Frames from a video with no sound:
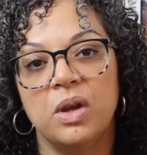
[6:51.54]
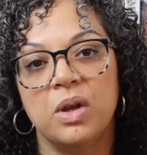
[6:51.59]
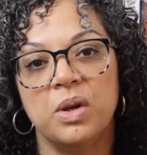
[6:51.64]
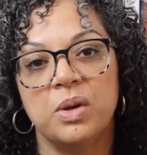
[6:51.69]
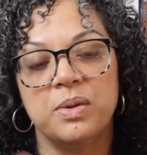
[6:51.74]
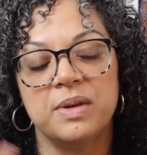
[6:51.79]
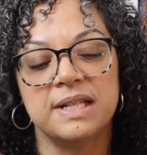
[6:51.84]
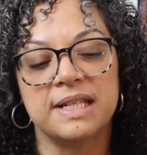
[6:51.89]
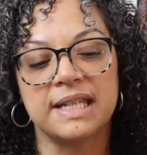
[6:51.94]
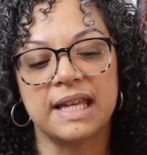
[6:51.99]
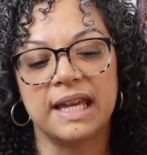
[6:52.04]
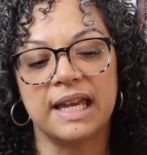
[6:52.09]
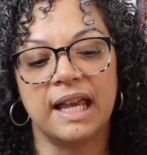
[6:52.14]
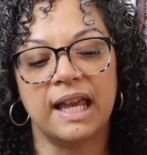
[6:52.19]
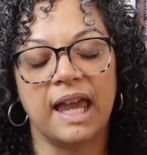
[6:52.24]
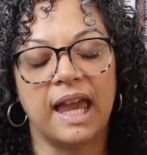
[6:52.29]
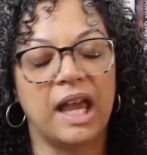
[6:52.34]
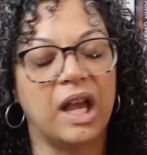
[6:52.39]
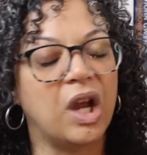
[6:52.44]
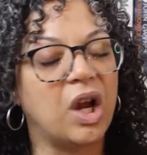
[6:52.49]
who is
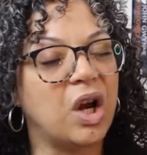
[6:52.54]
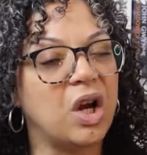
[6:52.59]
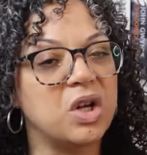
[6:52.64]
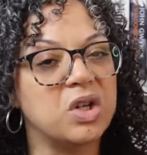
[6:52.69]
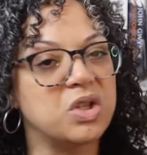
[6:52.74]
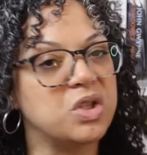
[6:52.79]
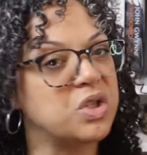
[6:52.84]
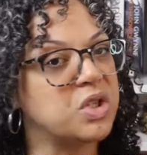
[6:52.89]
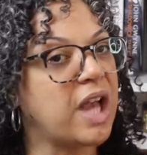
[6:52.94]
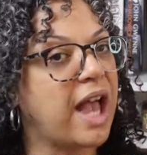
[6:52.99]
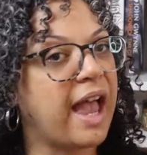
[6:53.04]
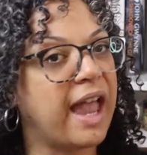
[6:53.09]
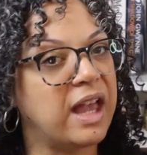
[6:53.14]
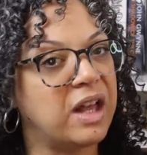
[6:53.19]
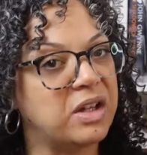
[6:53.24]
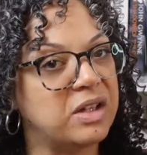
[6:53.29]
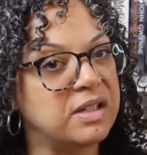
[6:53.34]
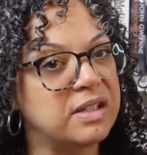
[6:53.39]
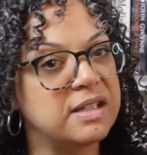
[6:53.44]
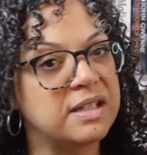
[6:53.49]
like a cursed
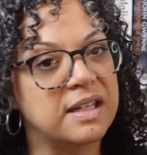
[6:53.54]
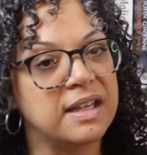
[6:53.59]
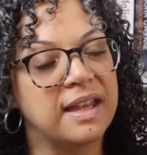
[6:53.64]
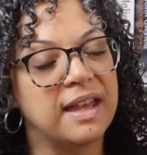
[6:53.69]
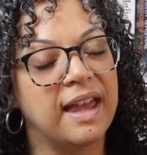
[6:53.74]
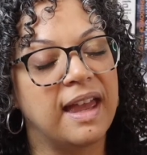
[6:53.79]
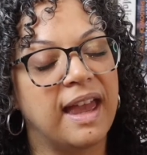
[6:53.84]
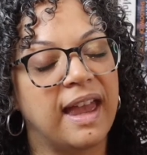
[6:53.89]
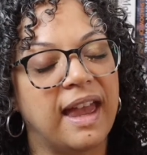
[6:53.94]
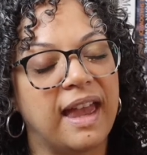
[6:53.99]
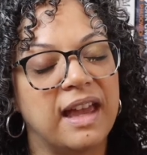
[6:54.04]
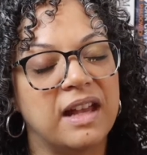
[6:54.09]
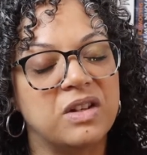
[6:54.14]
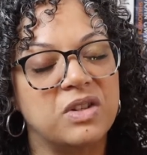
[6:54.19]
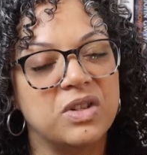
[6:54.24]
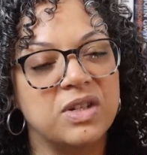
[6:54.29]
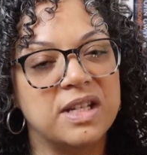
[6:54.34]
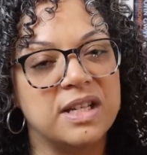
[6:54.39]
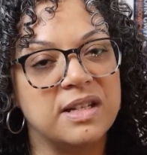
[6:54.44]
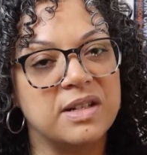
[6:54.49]
child,
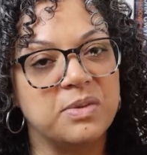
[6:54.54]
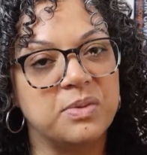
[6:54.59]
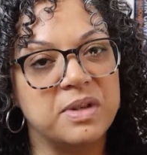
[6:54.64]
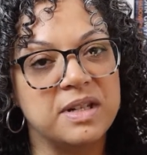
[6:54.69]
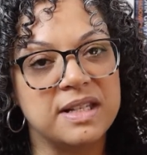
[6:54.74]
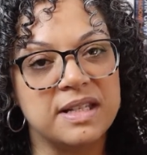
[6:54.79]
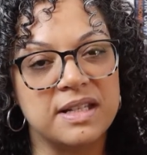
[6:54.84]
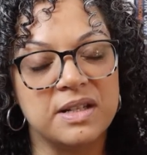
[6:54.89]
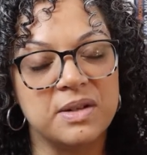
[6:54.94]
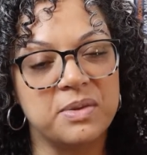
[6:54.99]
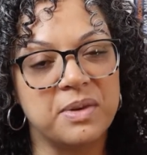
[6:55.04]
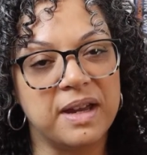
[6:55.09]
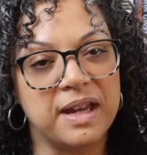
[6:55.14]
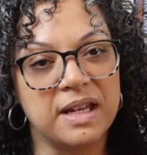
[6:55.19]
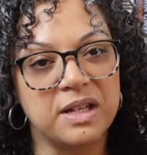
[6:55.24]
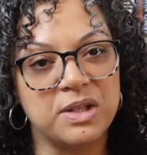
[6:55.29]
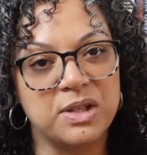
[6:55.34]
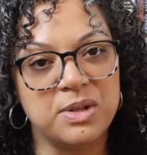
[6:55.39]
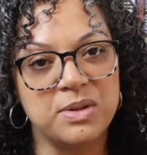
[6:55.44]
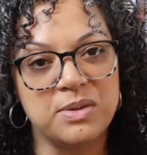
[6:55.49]
and she is whisked
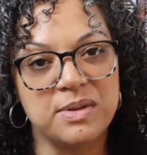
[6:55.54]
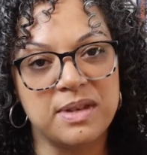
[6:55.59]
away to